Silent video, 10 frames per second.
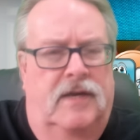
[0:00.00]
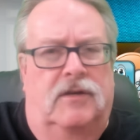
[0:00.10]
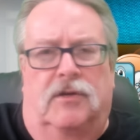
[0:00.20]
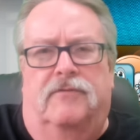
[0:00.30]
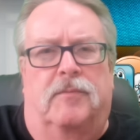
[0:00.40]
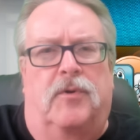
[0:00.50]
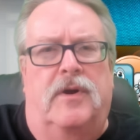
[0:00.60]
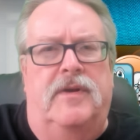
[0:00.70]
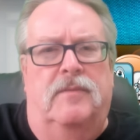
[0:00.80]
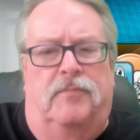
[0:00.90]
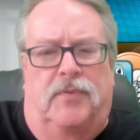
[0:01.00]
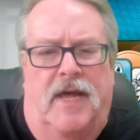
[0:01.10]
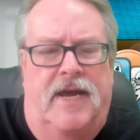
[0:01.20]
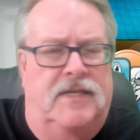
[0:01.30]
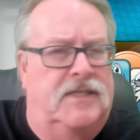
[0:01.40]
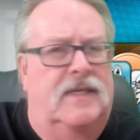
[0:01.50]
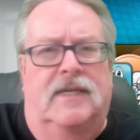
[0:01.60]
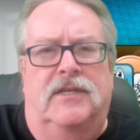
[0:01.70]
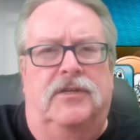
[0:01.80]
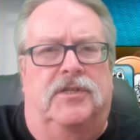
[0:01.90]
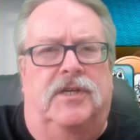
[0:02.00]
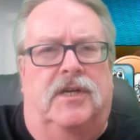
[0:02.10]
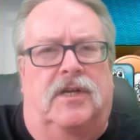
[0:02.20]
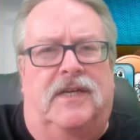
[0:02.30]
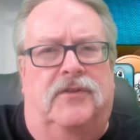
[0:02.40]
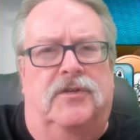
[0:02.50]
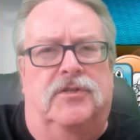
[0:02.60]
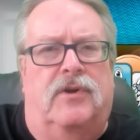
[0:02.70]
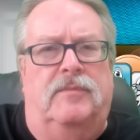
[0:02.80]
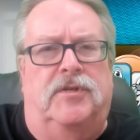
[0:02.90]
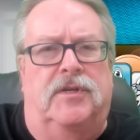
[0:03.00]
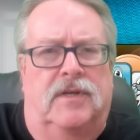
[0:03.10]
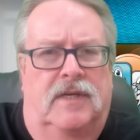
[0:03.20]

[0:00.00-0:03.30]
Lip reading: Looking for premium plays, you can click the description.